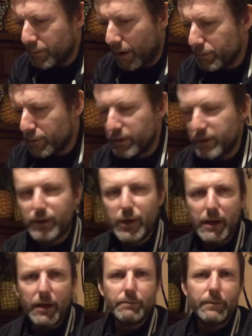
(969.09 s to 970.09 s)
I'm
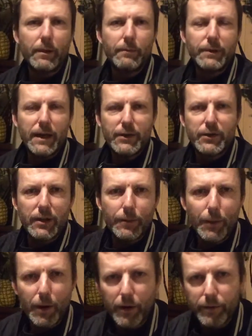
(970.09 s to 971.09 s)
guessing I
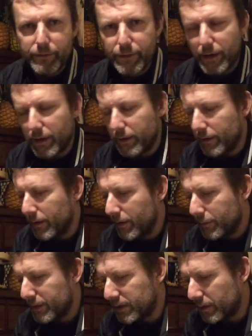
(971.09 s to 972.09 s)
might have
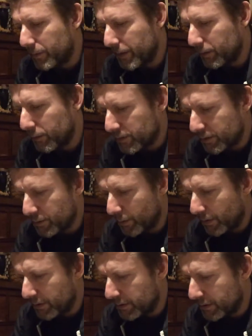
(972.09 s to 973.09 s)
pissed the bed once or
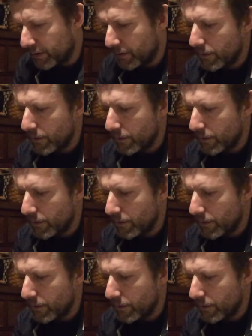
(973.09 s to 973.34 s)
twice.